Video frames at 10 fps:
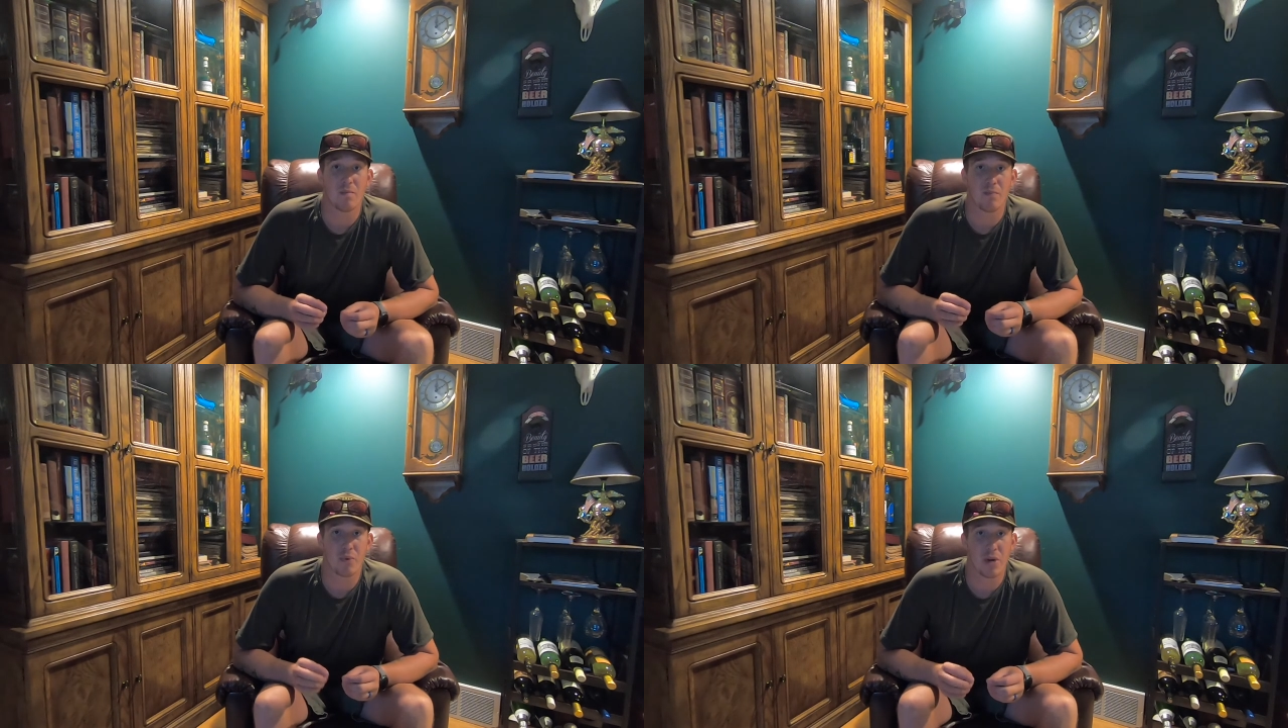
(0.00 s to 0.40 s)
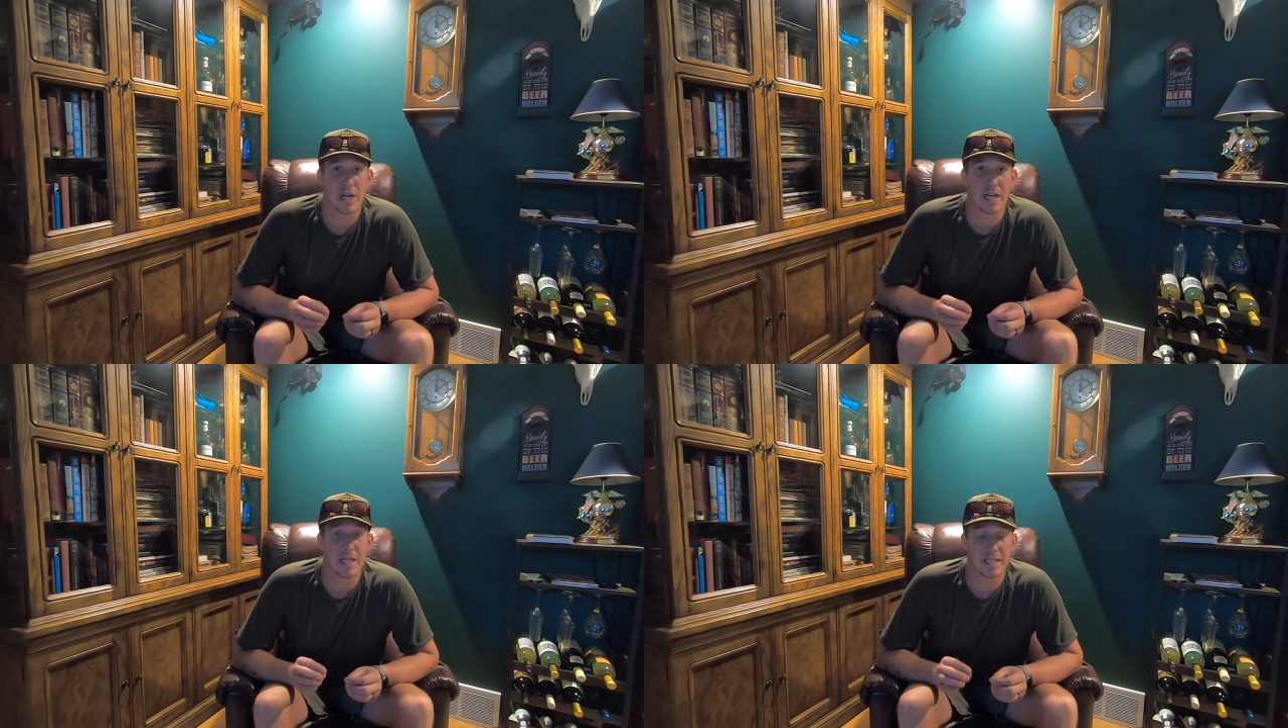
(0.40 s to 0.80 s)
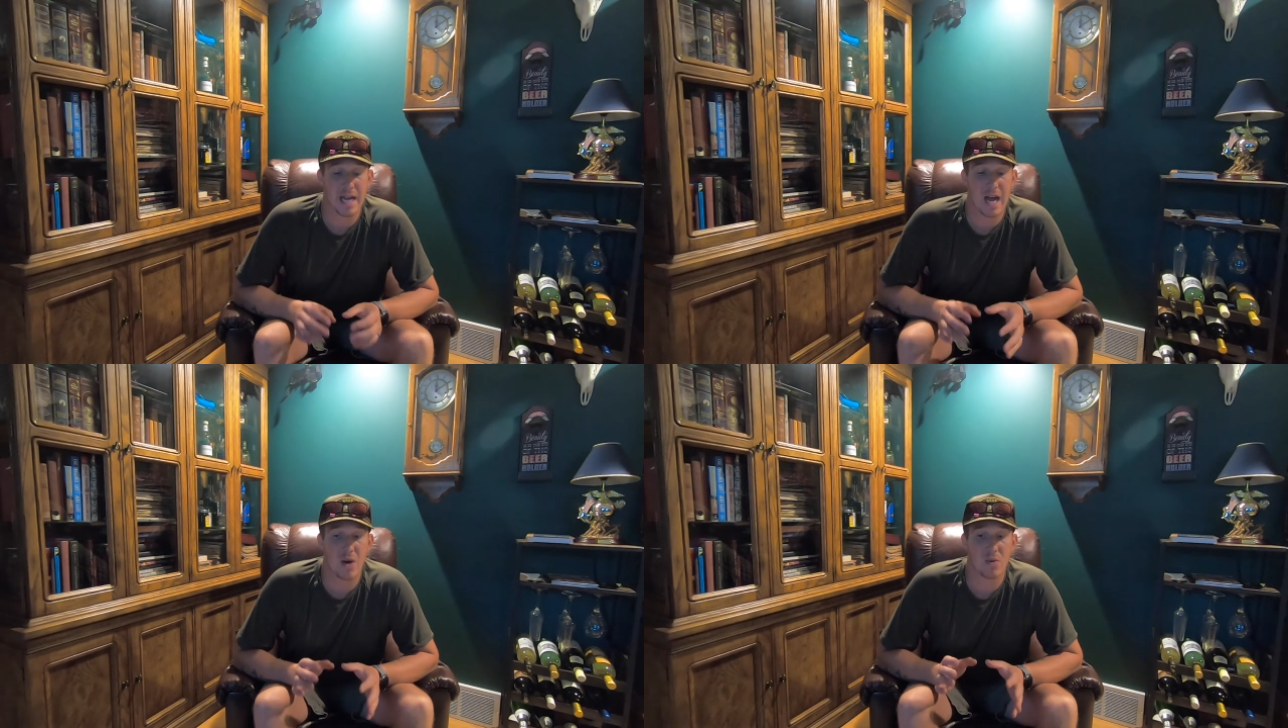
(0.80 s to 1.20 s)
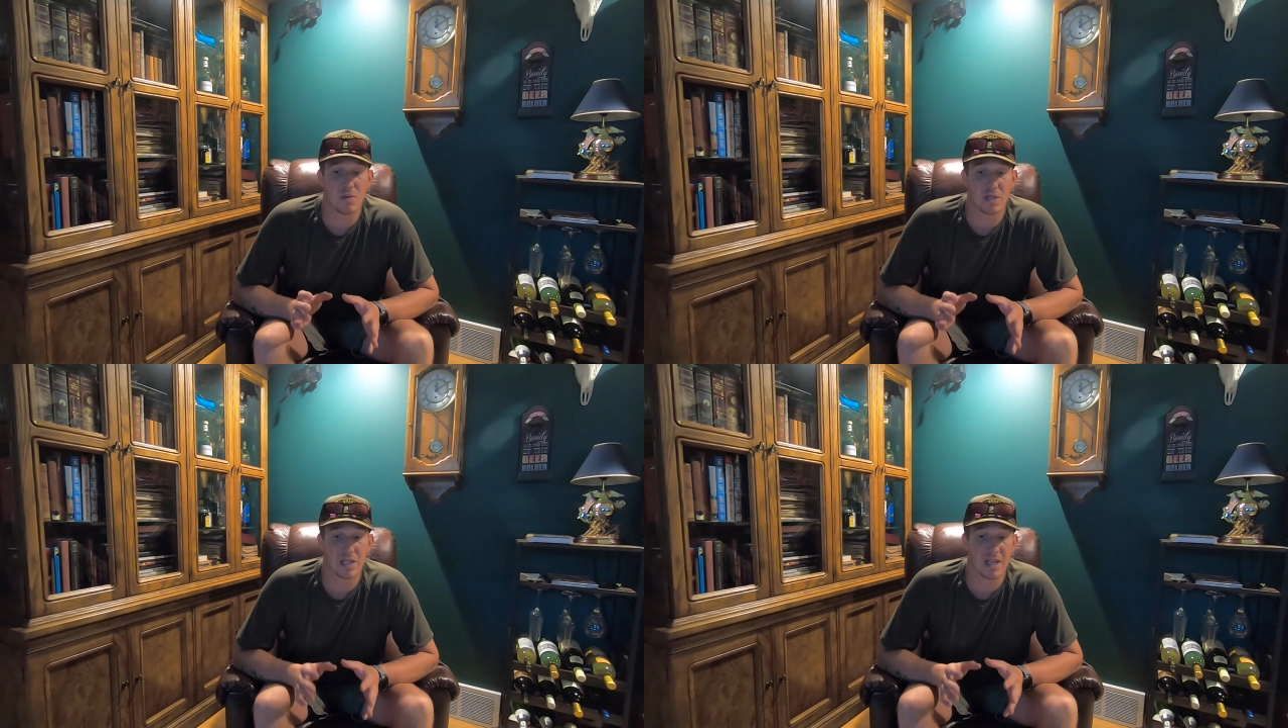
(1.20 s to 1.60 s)
pretty
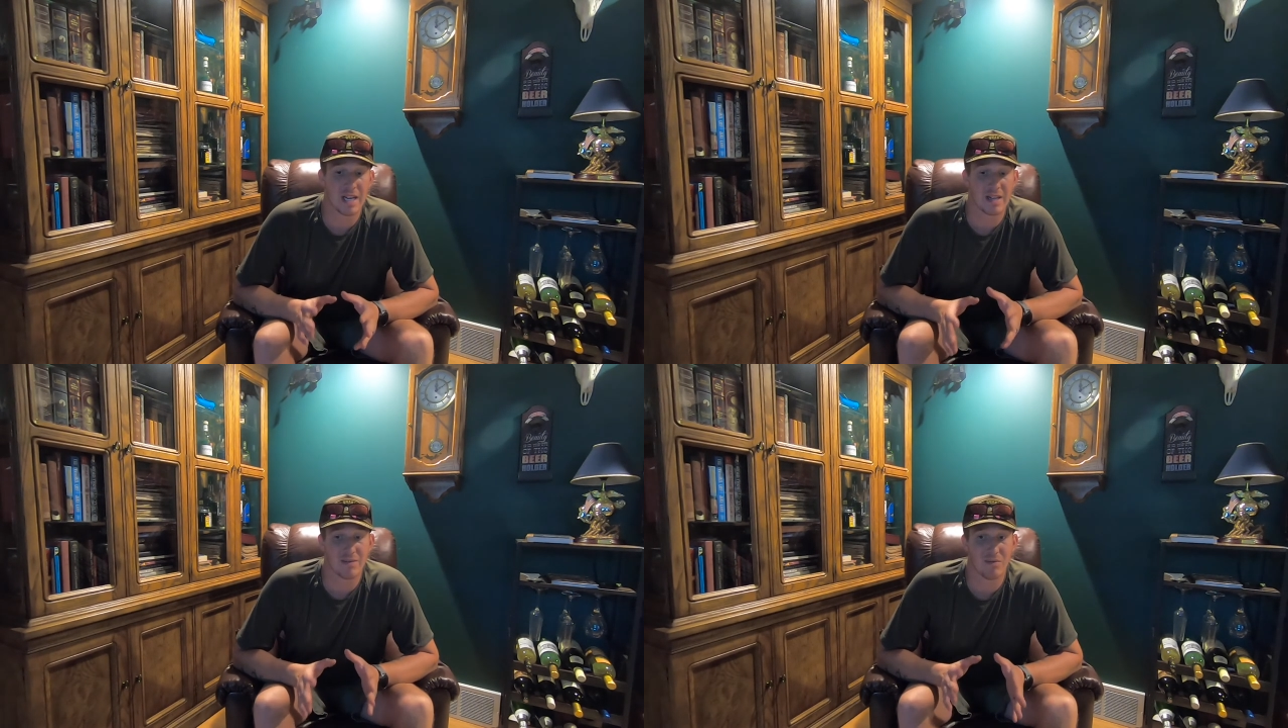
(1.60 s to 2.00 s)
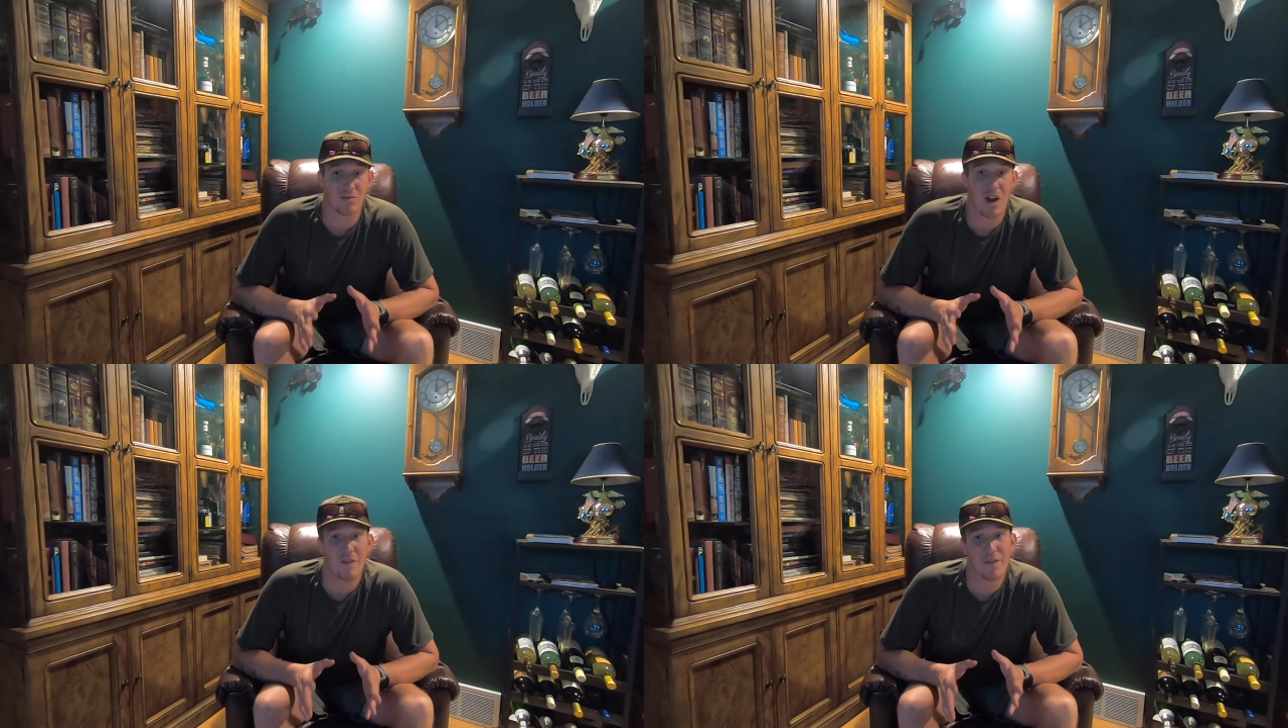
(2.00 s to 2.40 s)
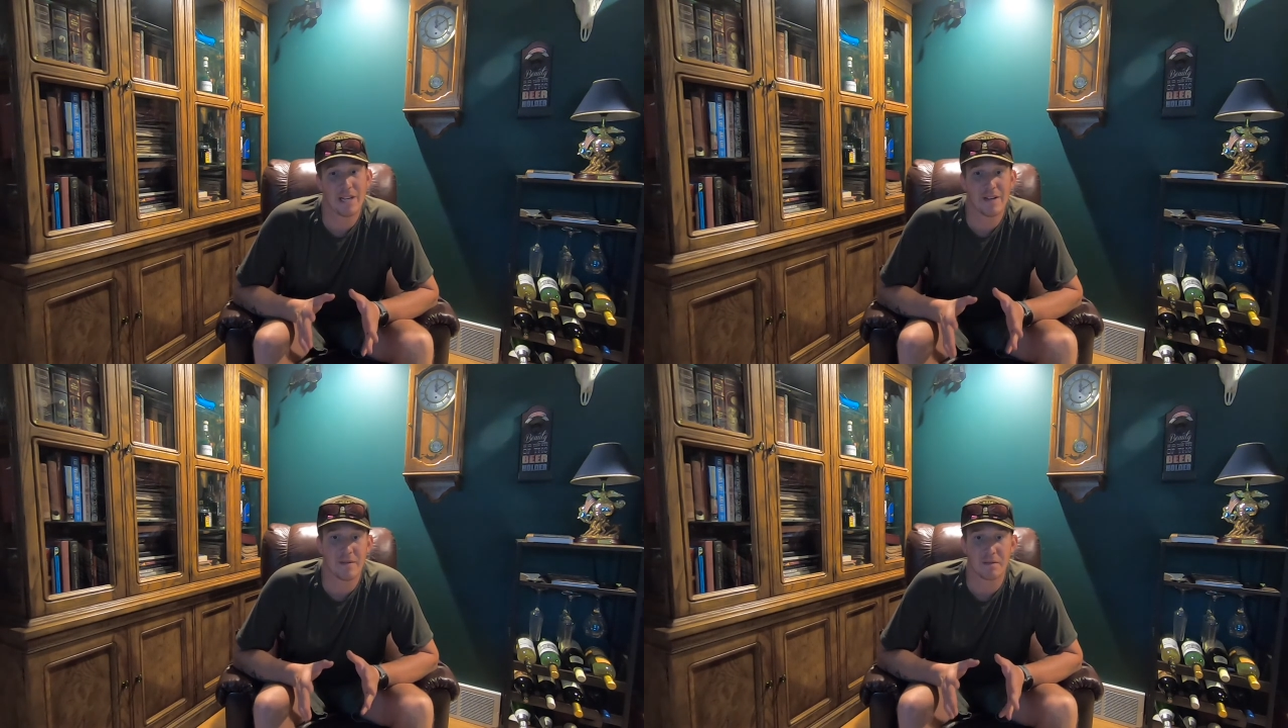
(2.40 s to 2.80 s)
down to like roughly